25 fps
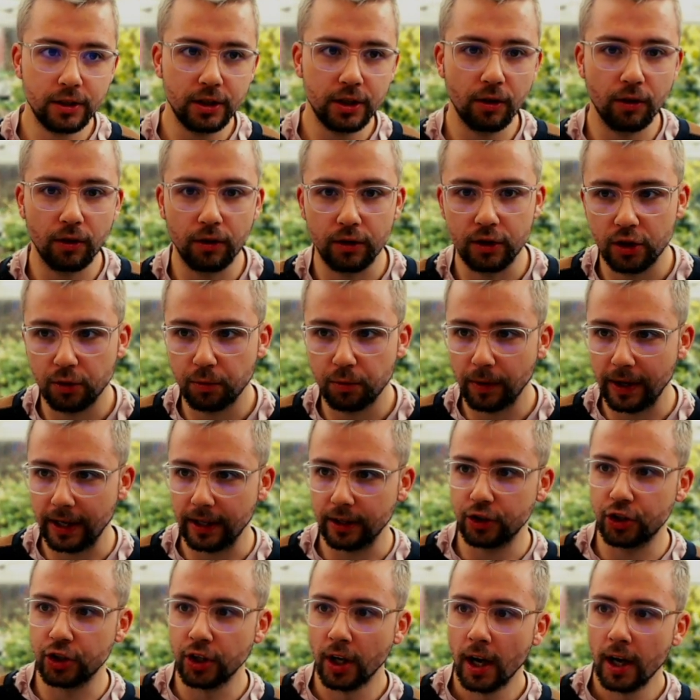into your
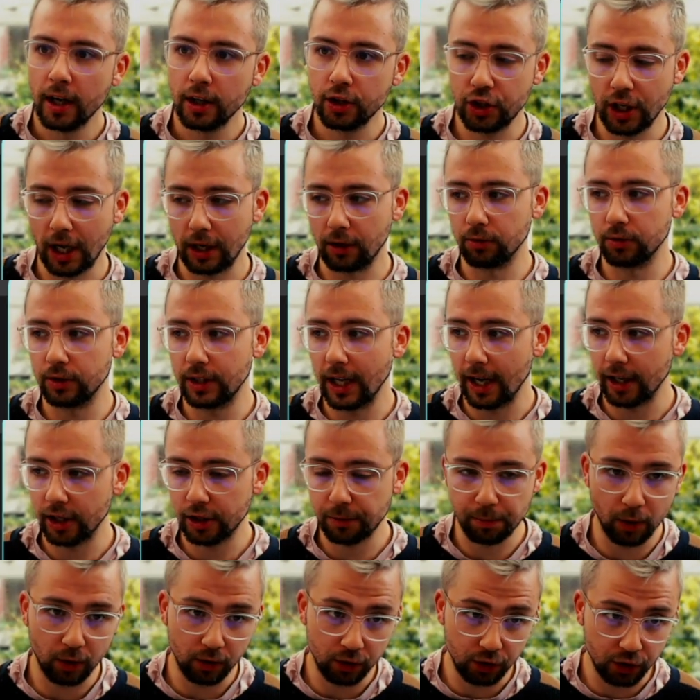Twitch channel
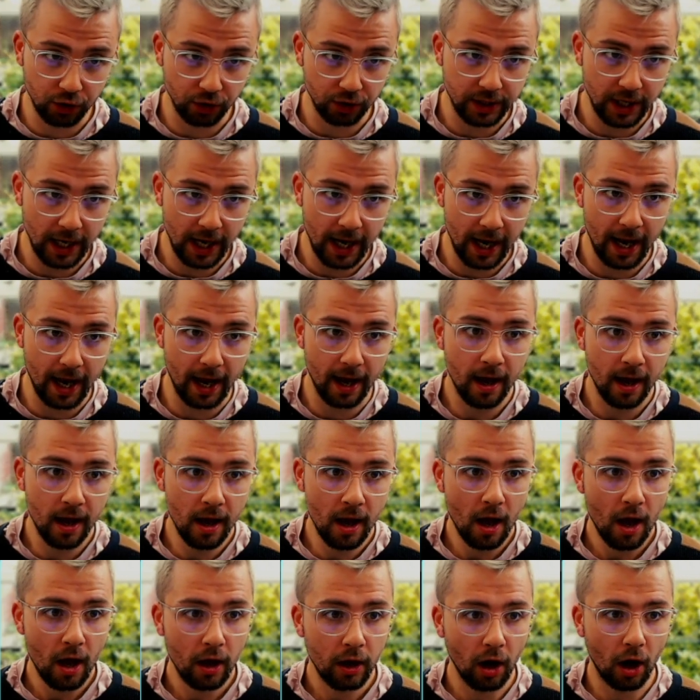dashboard just here,
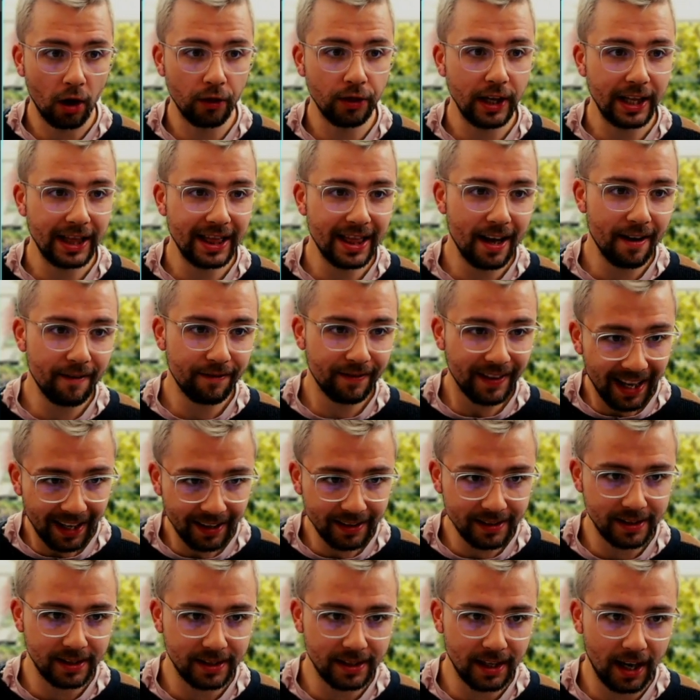on the
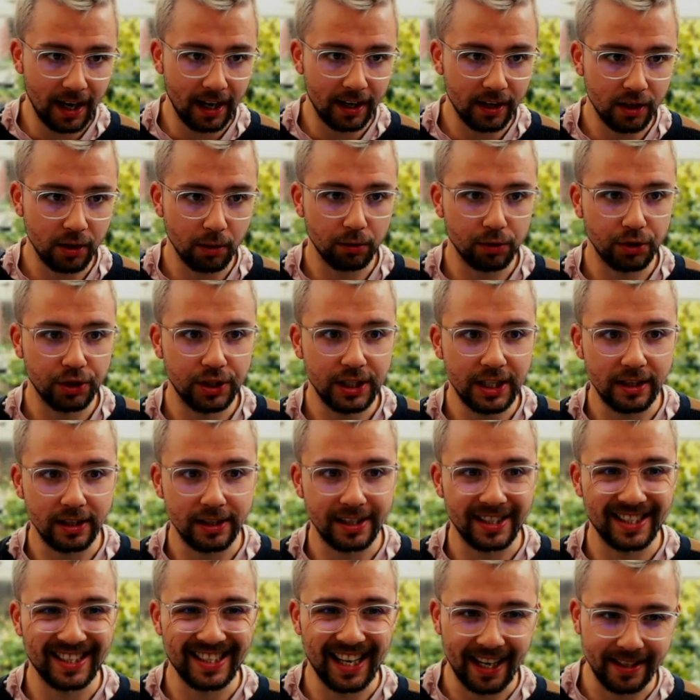left-hand side, you'll see the
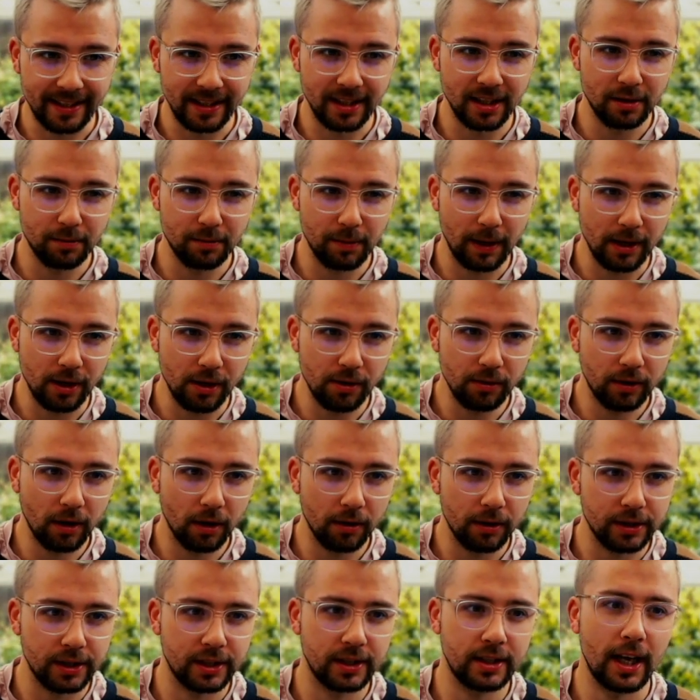settings menu.
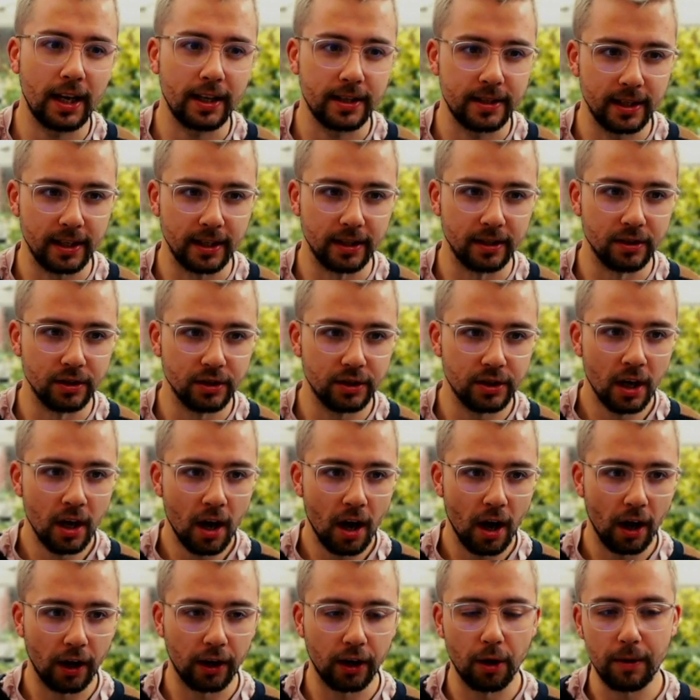Go to settings
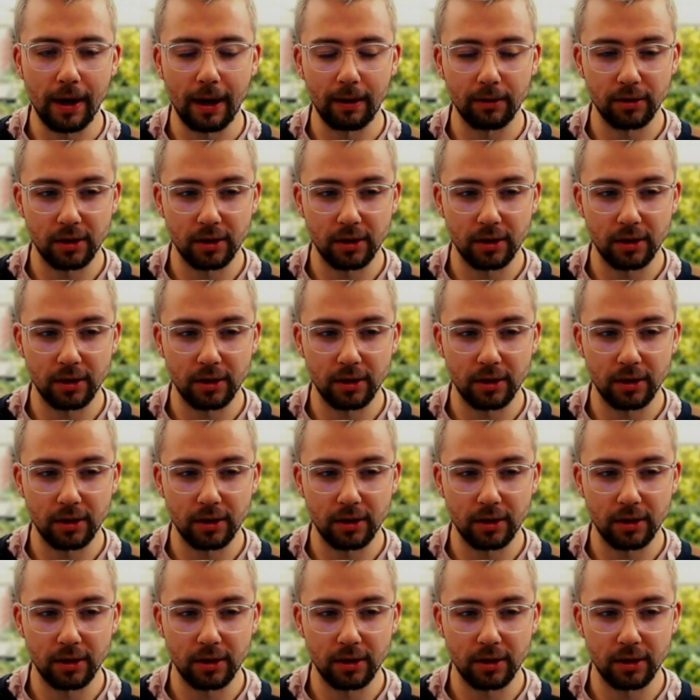and go